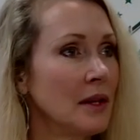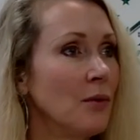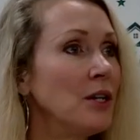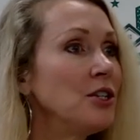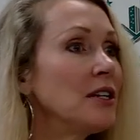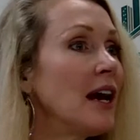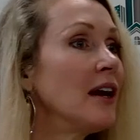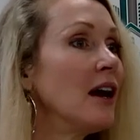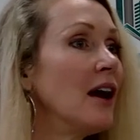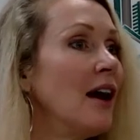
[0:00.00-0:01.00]
What did you say?
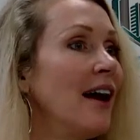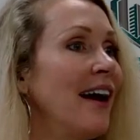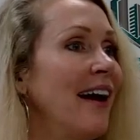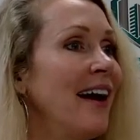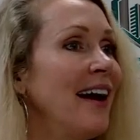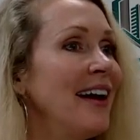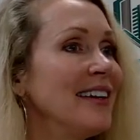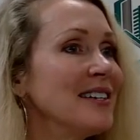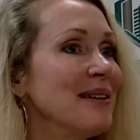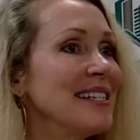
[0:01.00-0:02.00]

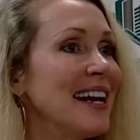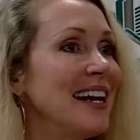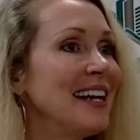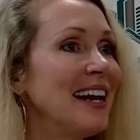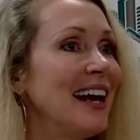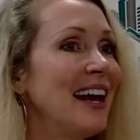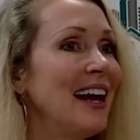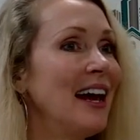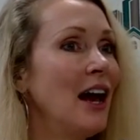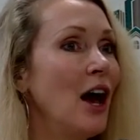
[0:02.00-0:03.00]
Somebody said it.
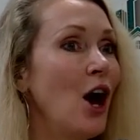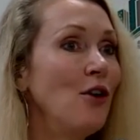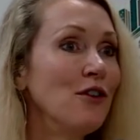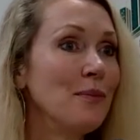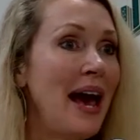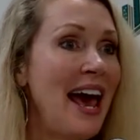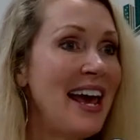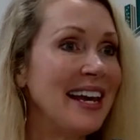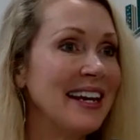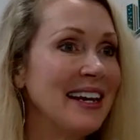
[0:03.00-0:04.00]

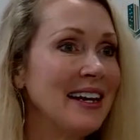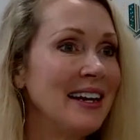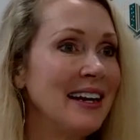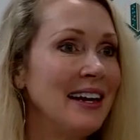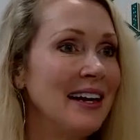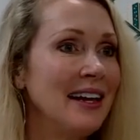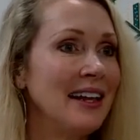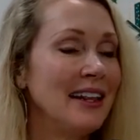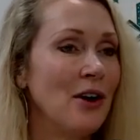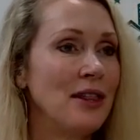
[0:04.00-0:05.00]
Overpay.
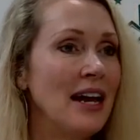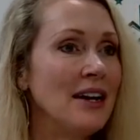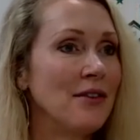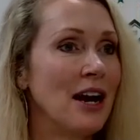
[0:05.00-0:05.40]
Oh, that never